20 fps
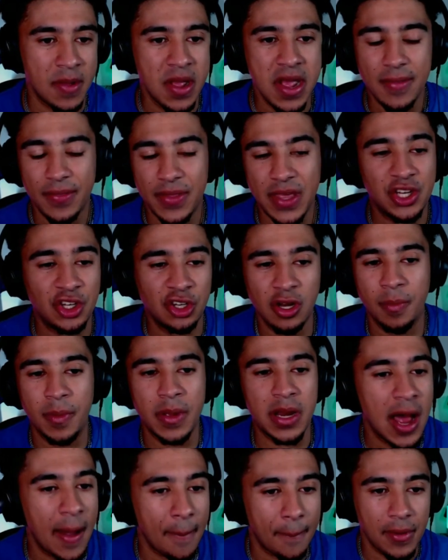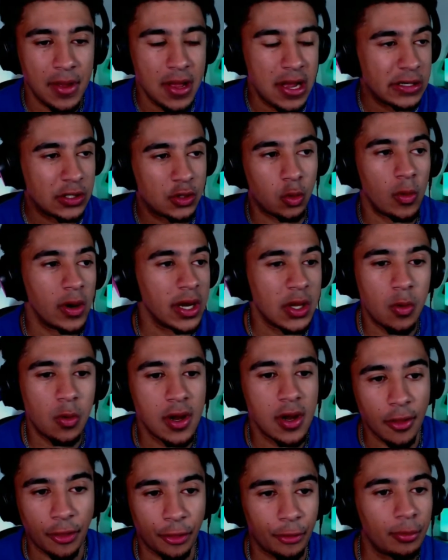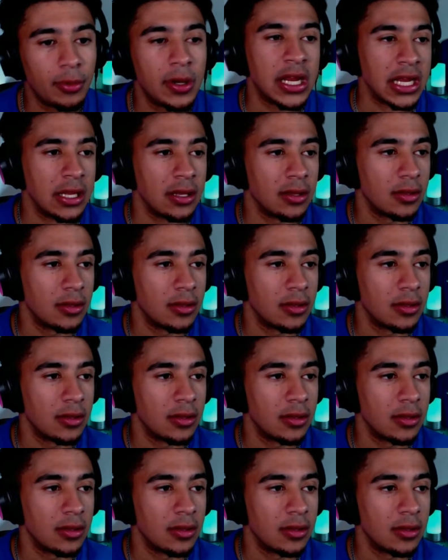They should have been up 21-3.